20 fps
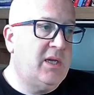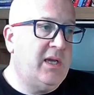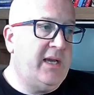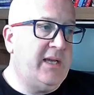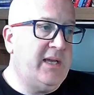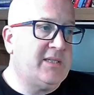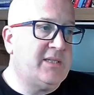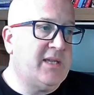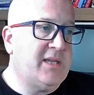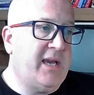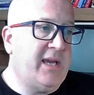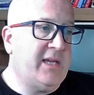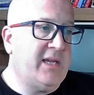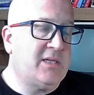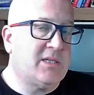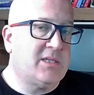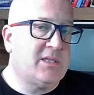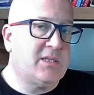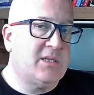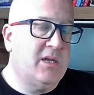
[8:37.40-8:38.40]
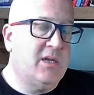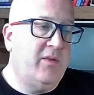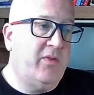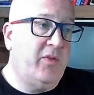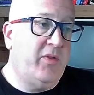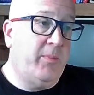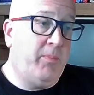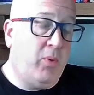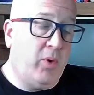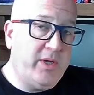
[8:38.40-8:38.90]
It takes
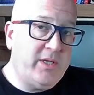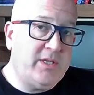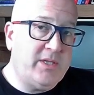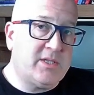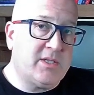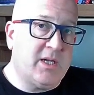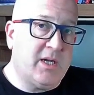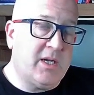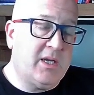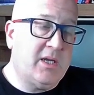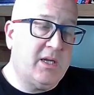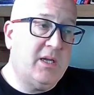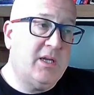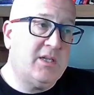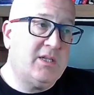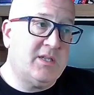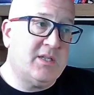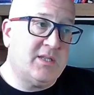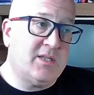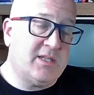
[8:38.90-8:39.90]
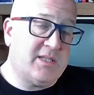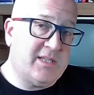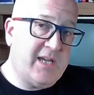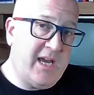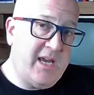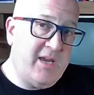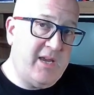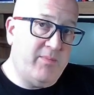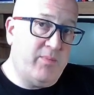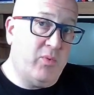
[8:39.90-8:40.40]
the pointer to the
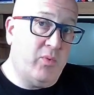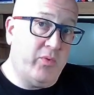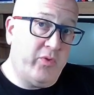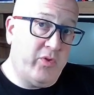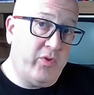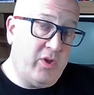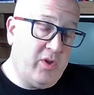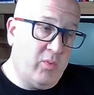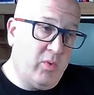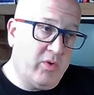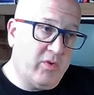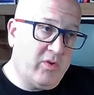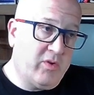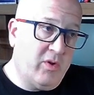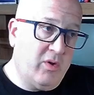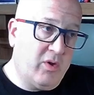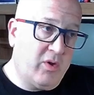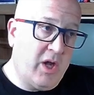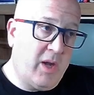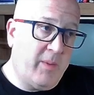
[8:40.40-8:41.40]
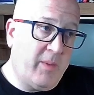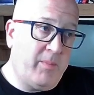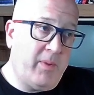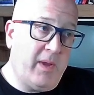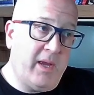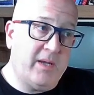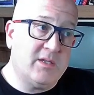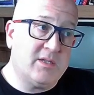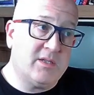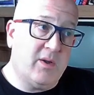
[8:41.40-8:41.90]
table that you want to look up
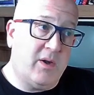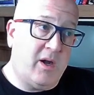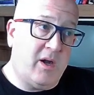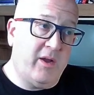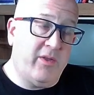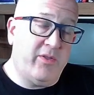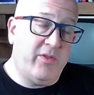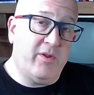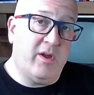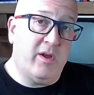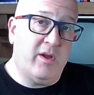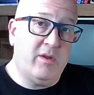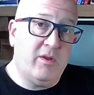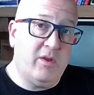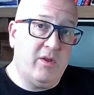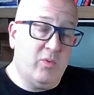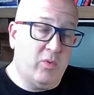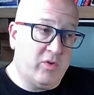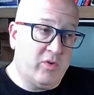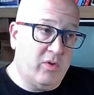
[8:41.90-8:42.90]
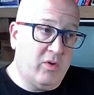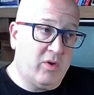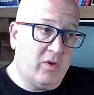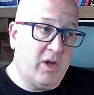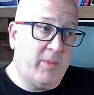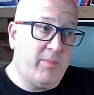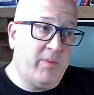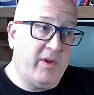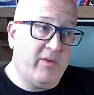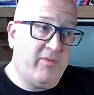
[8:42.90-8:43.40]
in, so either you want to look
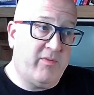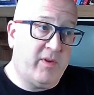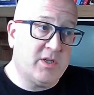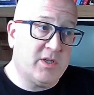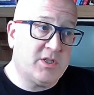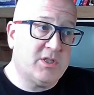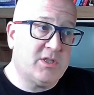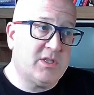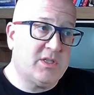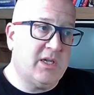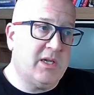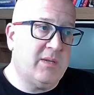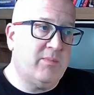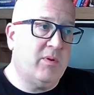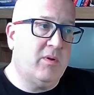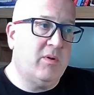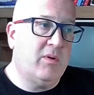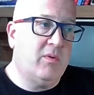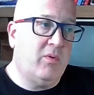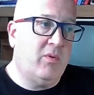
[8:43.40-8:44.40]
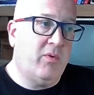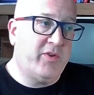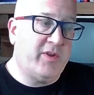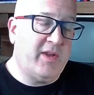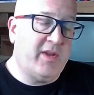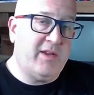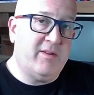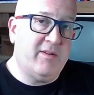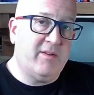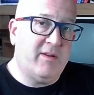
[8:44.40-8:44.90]
up in the function table or the
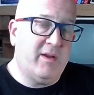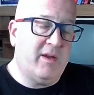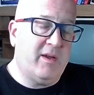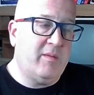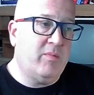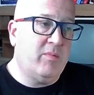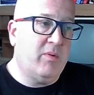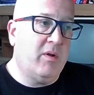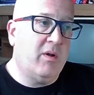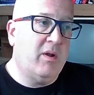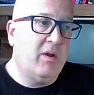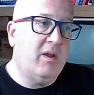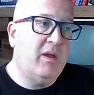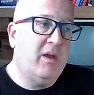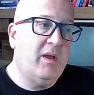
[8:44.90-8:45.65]
data table,